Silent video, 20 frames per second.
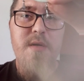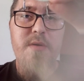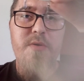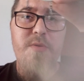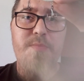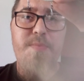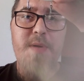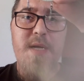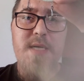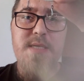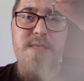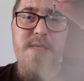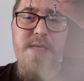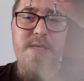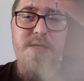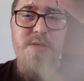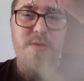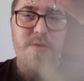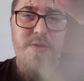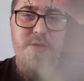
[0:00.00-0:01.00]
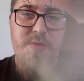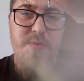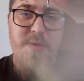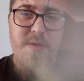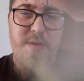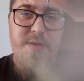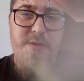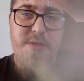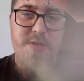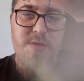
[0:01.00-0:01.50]
replace these hooks
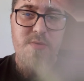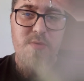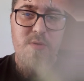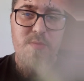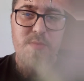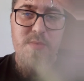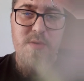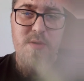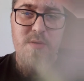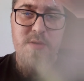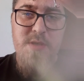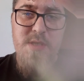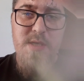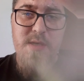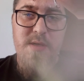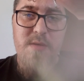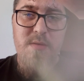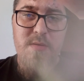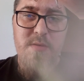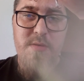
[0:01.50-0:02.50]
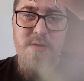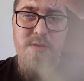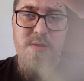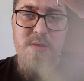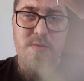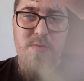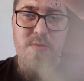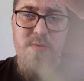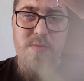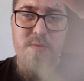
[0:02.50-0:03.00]
with just normal circle hooks
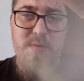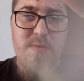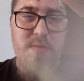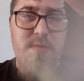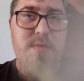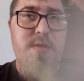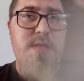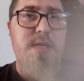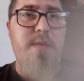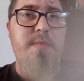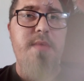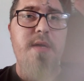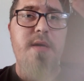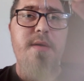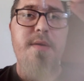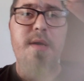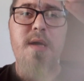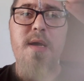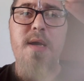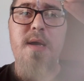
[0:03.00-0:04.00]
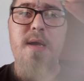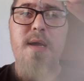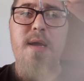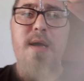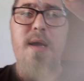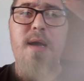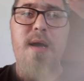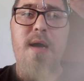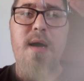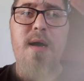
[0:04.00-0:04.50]
or something.
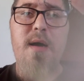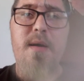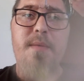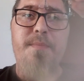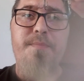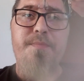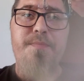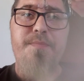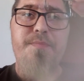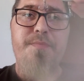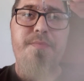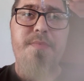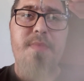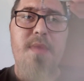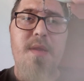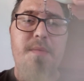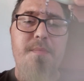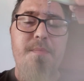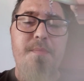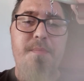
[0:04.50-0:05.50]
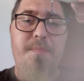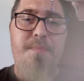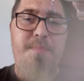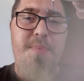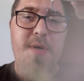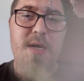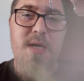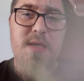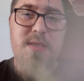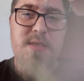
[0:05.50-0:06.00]

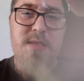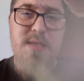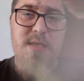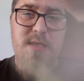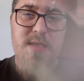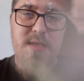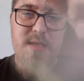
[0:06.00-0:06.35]
But